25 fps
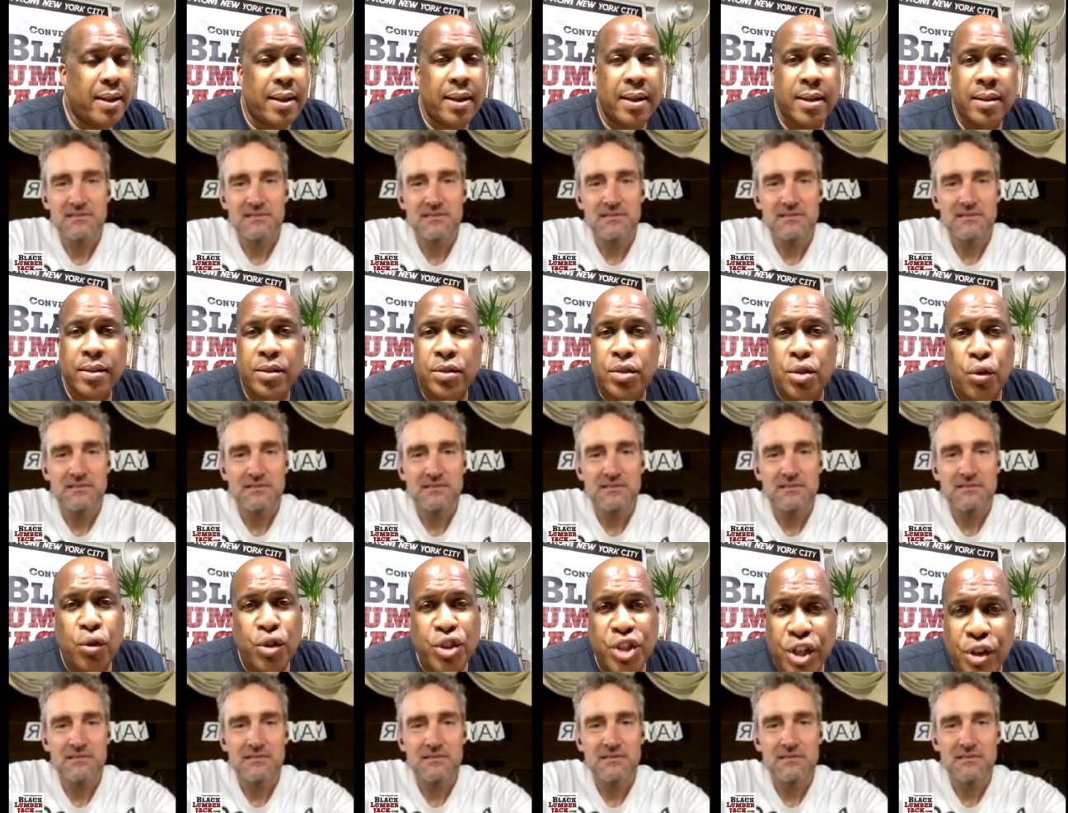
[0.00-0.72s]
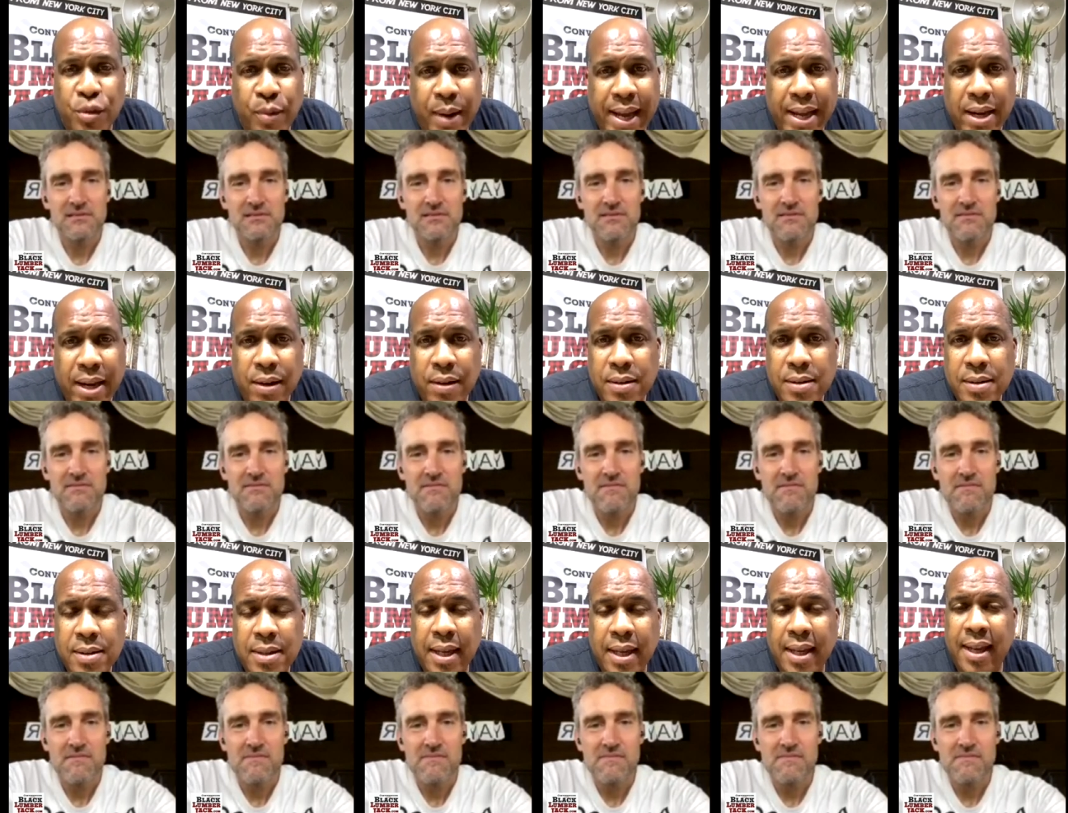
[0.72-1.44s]
Speaker 1: two generators.
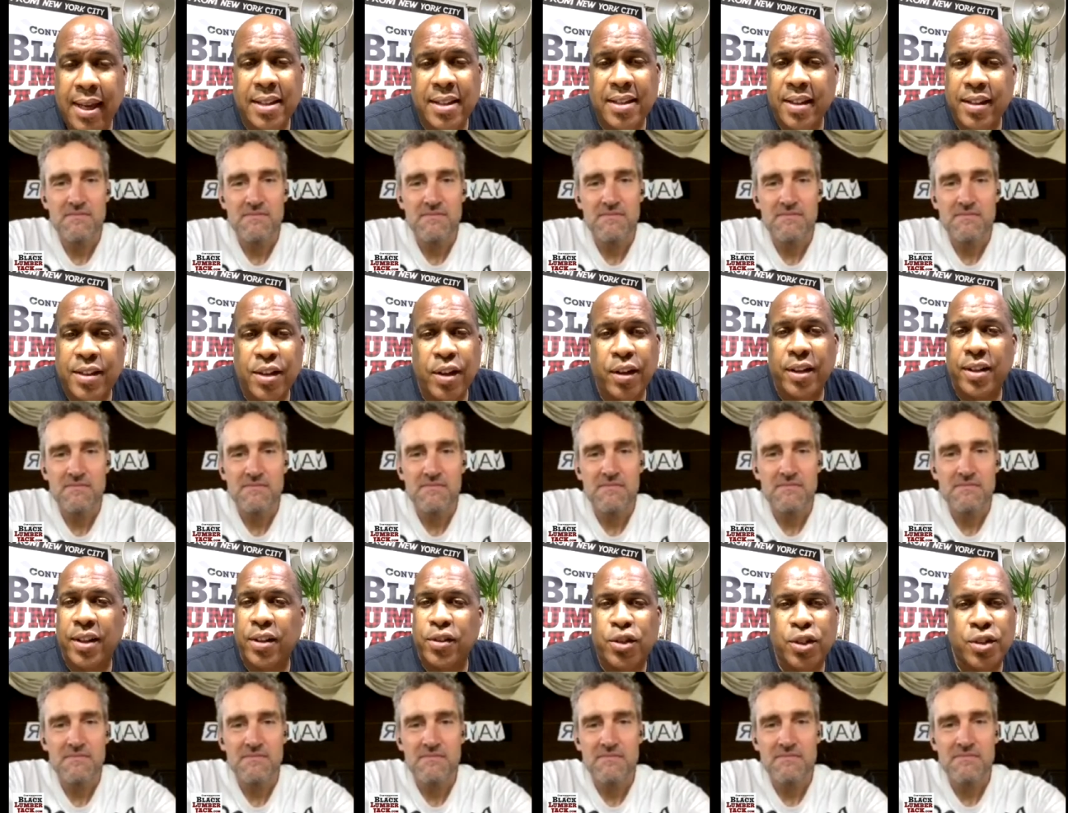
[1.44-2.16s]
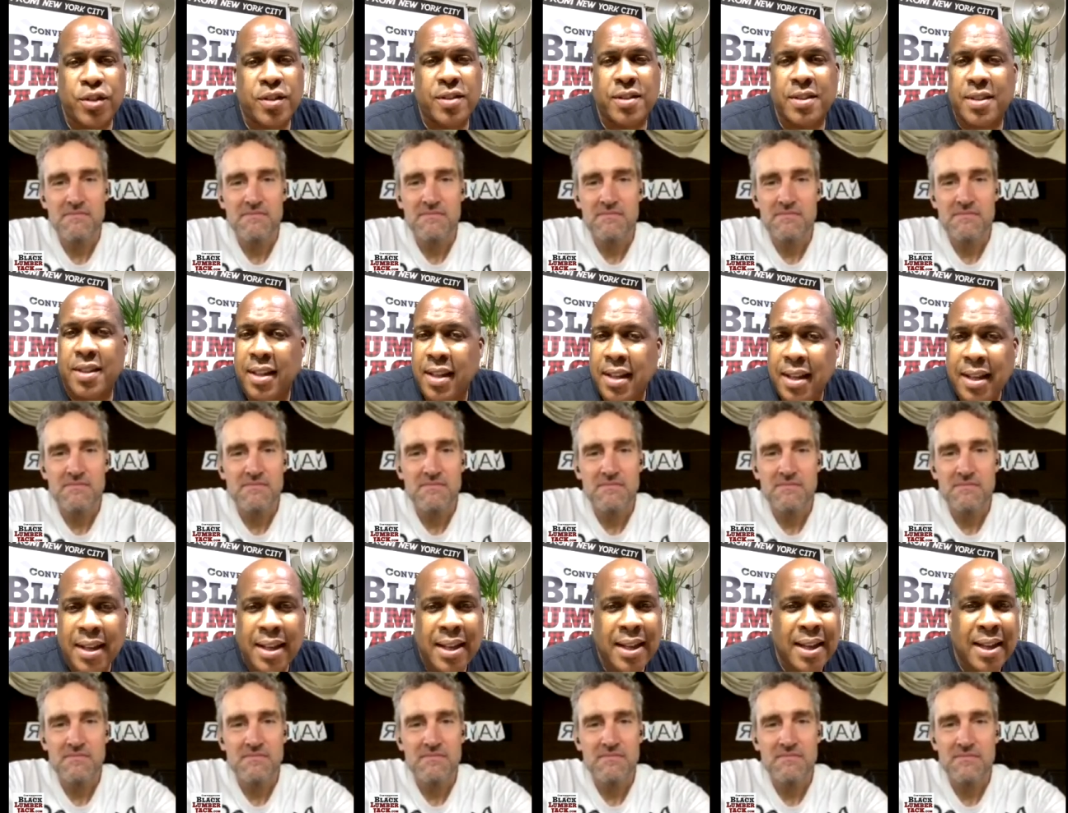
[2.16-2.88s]
It, it they're, they're, just,
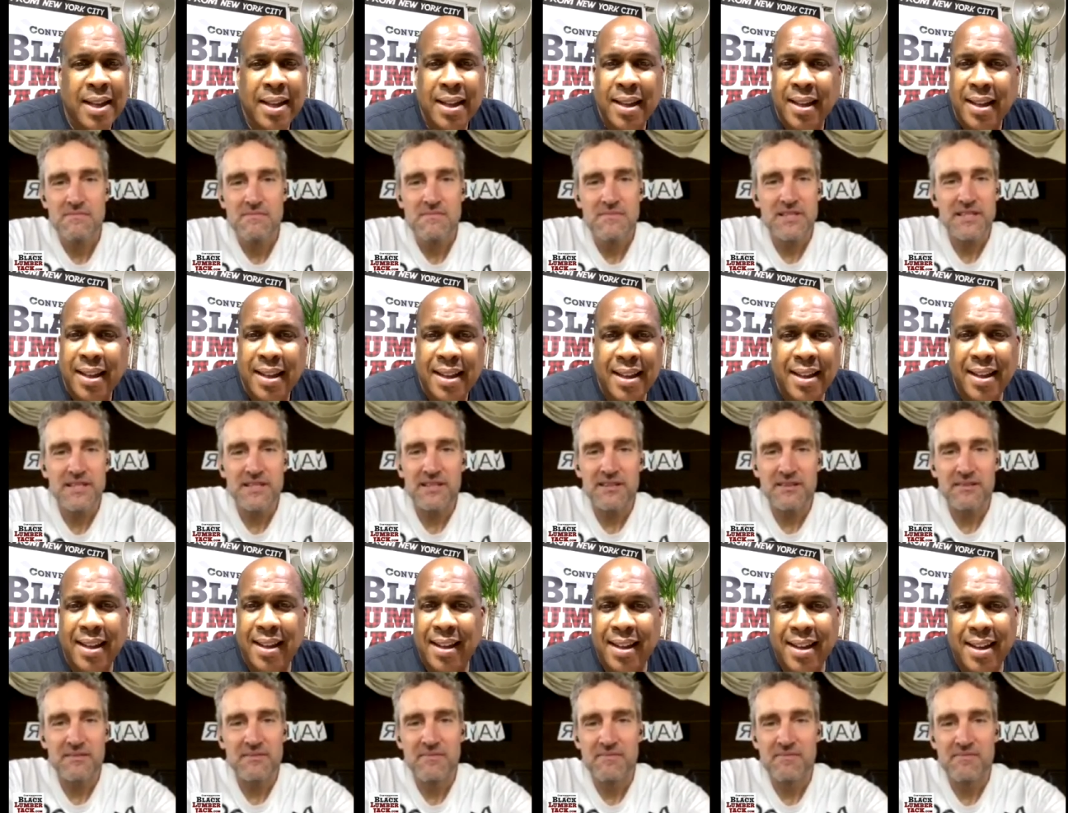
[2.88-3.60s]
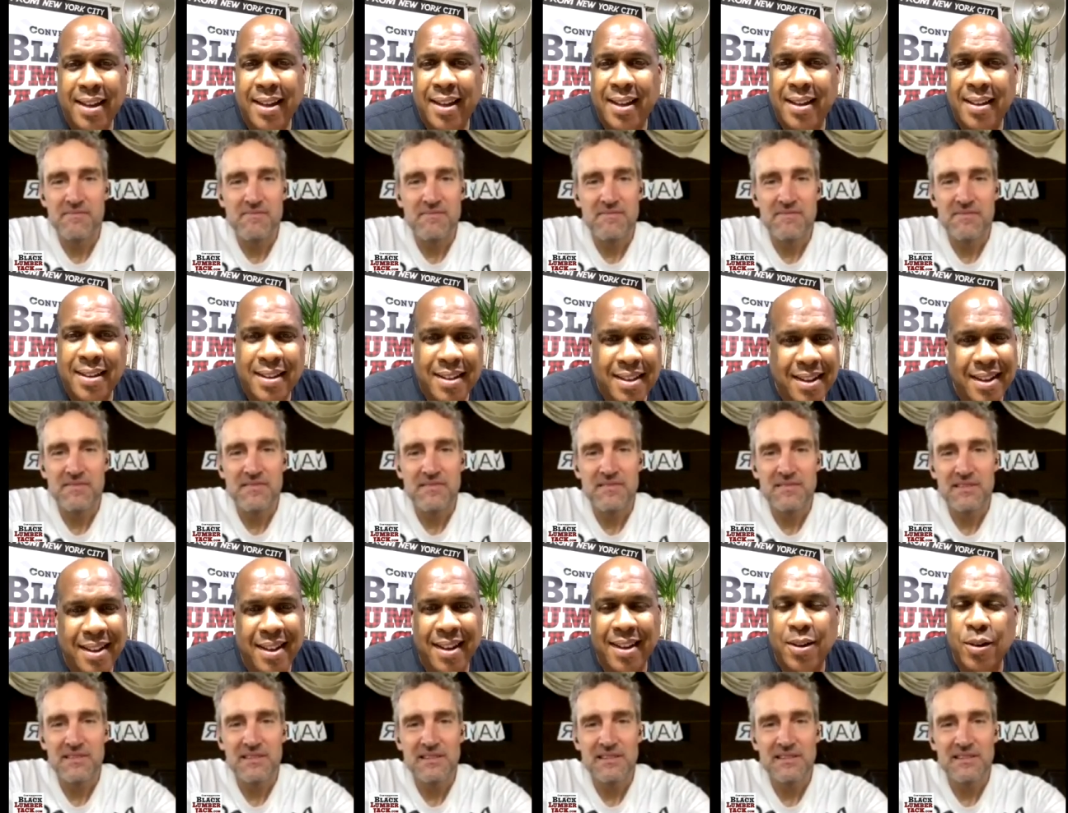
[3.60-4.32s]
yeah. It,
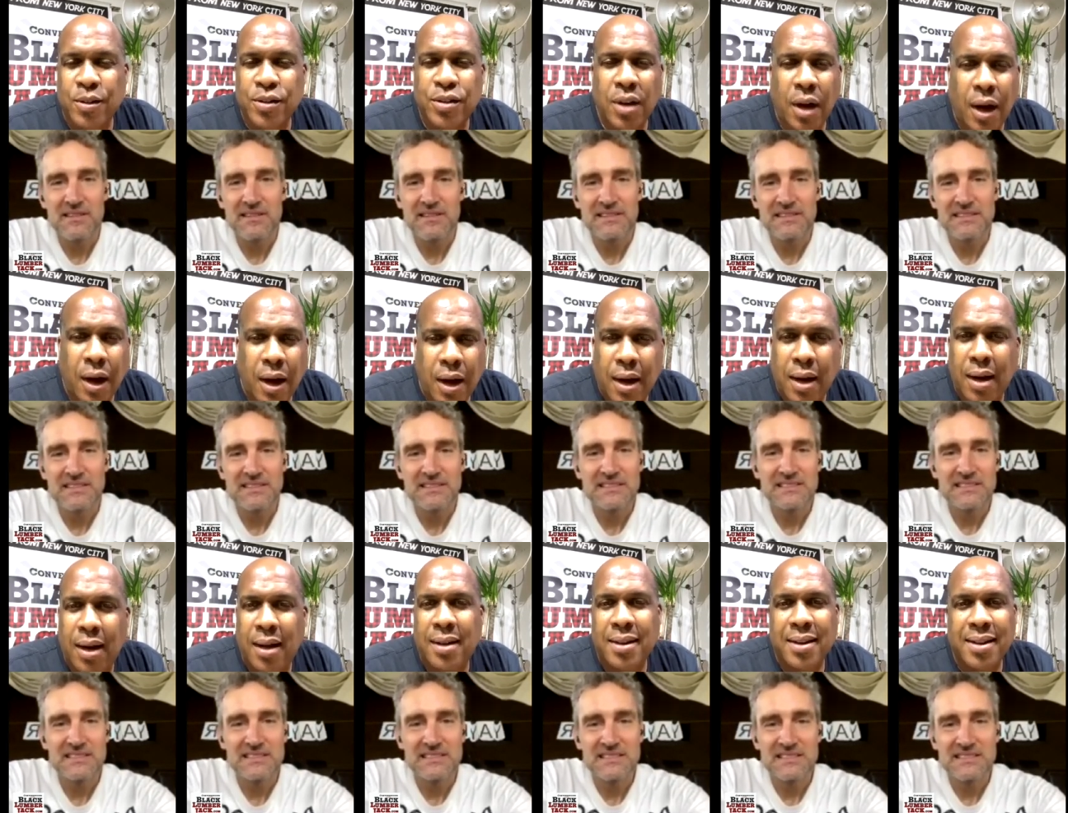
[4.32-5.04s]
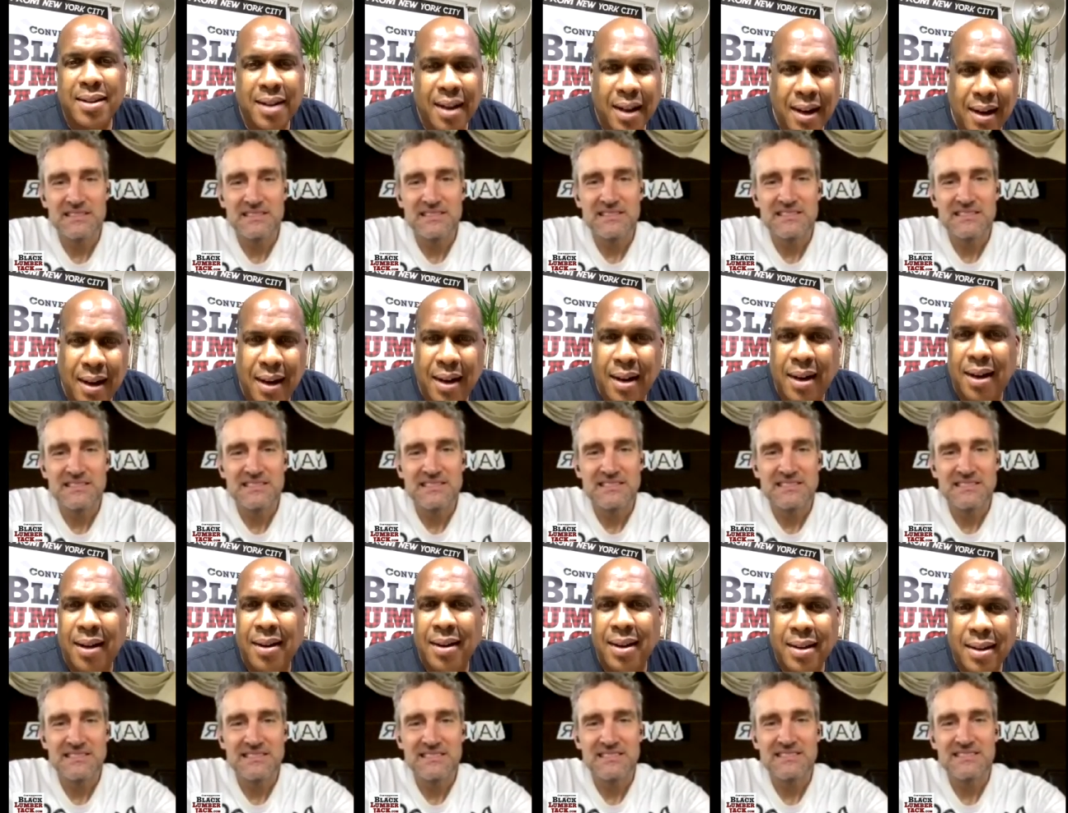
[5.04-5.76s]
it goes on and on
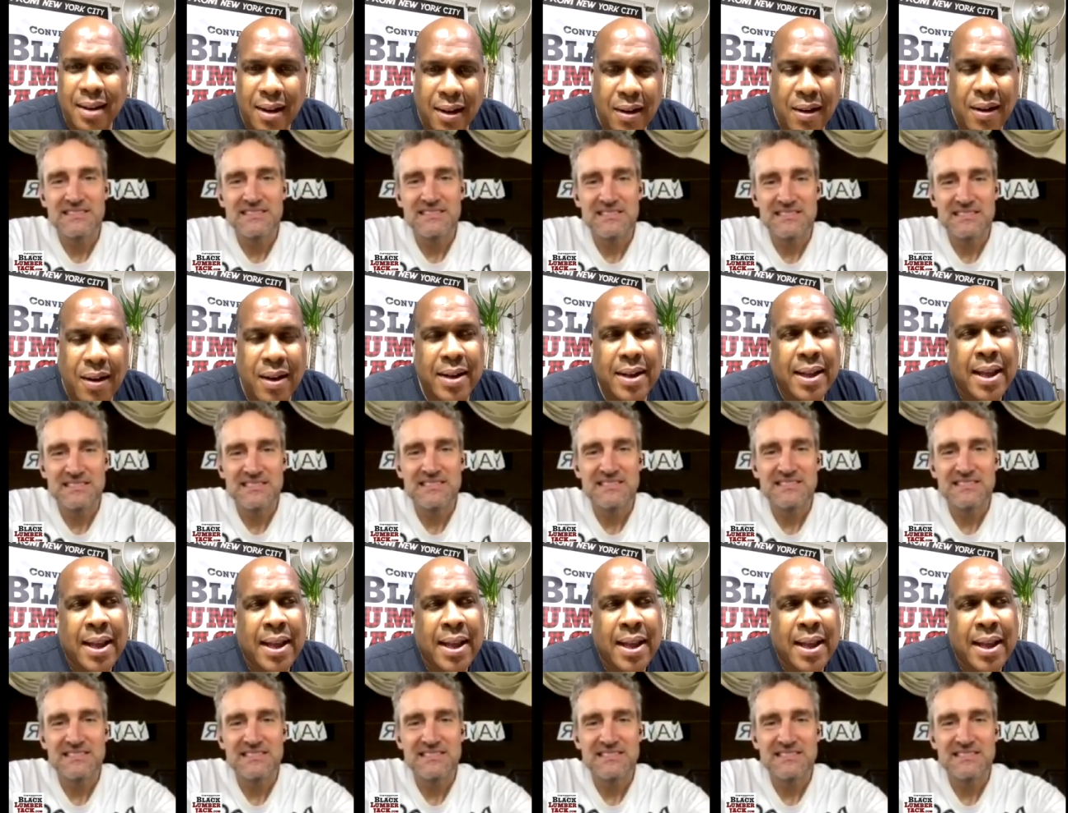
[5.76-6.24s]
and on.